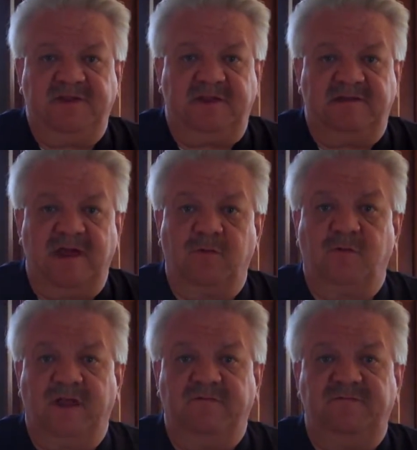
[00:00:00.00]

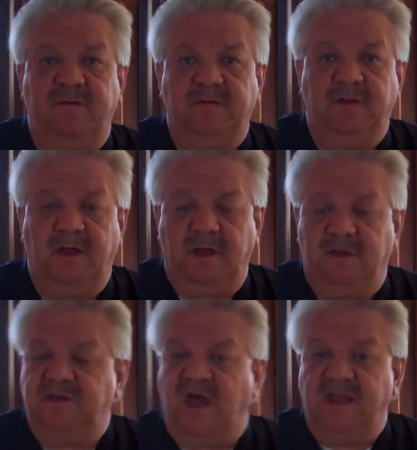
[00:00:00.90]

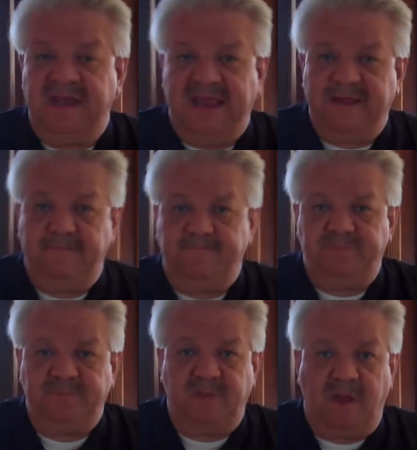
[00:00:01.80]
Townecraft.net.
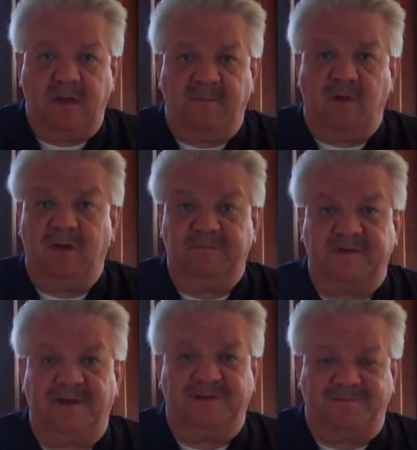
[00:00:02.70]
My
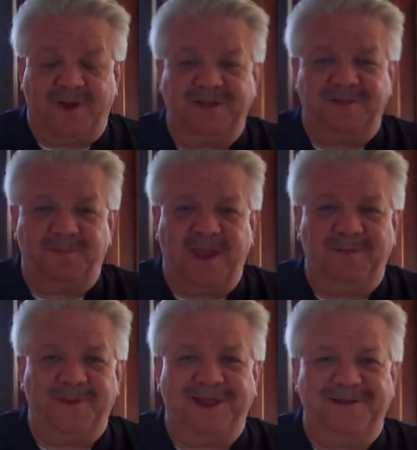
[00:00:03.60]
website is
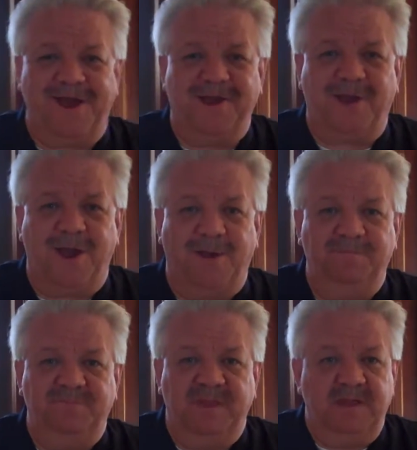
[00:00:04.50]
MikeThePanman.com,
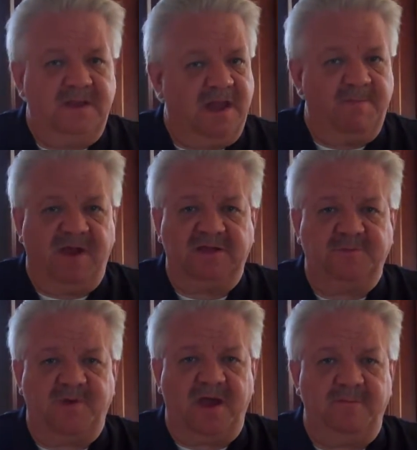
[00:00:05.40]
not Mike the
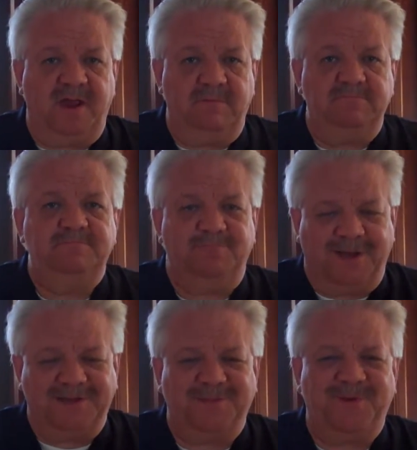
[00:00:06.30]
Potman,
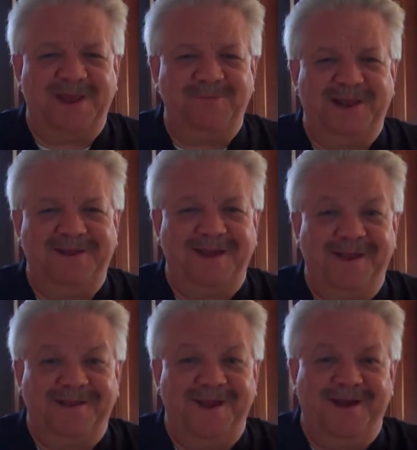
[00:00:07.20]

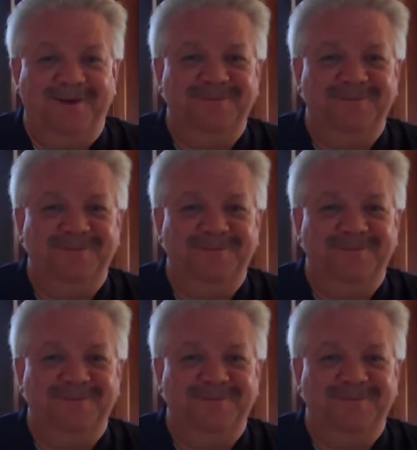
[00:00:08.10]
MikeThePanman.com.